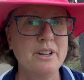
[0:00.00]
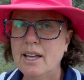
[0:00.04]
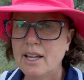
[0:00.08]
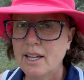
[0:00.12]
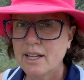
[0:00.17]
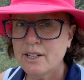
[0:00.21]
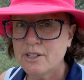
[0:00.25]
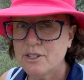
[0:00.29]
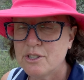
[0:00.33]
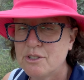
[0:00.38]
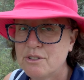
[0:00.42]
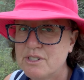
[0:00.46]

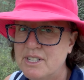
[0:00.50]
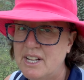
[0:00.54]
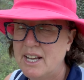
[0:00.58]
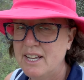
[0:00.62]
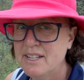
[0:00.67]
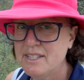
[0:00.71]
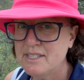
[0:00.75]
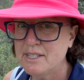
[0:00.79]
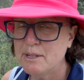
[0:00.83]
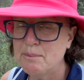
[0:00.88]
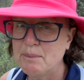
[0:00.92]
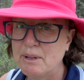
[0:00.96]
In New
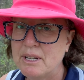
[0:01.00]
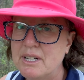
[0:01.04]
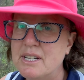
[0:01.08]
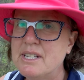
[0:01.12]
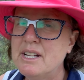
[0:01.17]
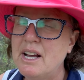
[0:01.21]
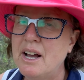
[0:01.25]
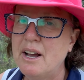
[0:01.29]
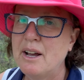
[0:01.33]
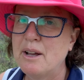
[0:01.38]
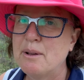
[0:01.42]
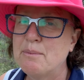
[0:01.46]
Testament
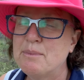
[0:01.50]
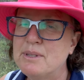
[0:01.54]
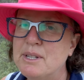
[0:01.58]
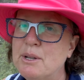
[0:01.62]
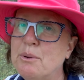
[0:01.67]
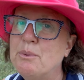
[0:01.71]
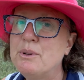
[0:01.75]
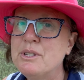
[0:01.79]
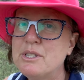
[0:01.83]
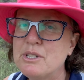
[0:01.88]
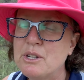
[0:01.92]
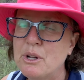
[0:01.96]
times,
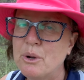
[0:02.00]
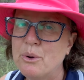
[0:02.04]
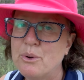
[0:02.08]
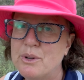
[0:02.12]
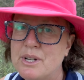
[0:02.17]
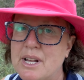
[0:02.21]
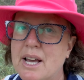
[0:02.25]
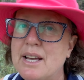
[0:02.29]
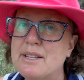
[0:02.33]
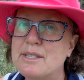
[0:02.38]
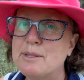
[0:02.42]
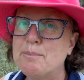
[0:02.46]
it was
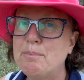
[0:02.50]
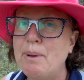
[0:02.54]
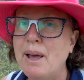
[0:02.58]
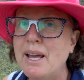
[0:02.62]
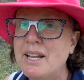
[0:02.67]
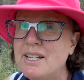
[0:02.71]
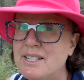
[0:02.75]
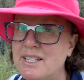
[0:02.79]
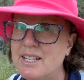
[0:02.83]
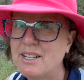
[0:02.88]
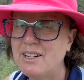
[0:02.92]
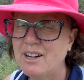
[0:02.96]
known as
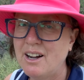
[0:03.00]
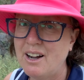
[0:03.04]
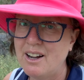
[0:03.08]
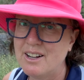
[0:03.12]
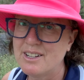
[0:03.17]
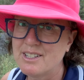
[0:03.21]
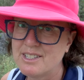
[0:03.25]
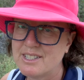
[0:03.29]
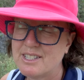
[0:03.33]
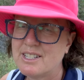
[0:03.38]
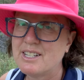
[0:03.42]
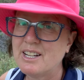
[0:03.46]

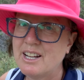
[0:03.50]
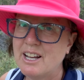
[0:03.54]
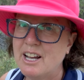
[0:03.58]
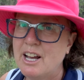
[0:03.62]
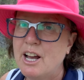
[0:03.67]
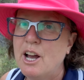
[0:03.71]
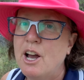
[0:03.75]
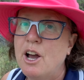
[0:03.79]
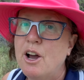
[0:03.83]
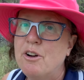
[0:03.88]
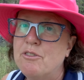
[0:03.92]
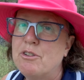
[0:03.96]
Pentecost,
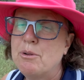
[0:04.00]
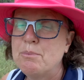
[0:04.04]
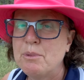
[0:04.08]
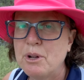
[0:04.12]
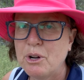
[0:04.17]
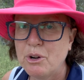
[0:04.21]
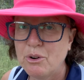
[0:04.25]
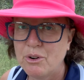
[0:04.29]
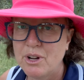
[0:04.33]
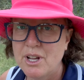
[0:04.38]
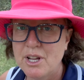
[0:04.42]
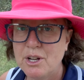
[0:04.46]
from a
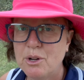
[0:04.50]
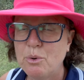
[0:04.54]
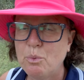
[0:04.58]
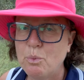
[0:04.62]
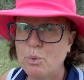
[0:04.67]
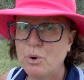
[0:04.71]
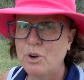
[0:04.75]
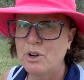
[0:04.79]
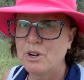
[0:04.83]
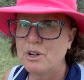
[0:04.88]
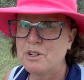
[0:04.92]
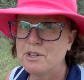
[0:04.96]
Greek
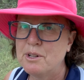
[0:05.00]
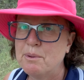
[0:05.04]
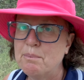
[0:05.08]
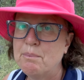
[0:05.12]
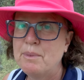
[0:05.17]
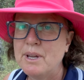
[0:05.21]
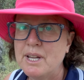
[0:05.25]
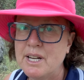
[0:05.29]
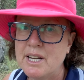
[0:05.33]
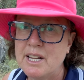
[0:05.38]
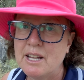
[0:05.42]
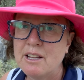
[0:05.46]
word
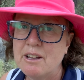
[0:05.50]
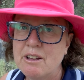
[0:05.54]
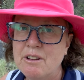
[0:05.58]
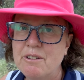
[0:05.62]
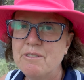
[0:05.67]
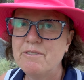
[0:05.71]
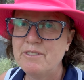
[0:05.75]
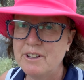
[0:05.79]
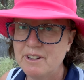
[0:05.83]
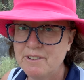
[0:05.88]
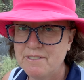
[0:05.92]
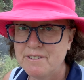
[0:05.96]
meaning
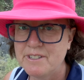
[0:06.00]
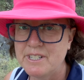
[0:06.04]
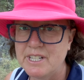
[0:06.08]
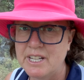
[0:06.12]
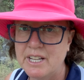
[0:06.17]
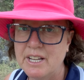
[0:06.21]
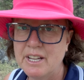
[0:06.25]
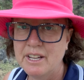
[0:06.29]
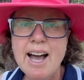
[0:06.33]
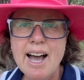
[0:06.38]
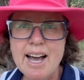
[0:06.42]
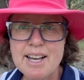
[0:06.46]
50.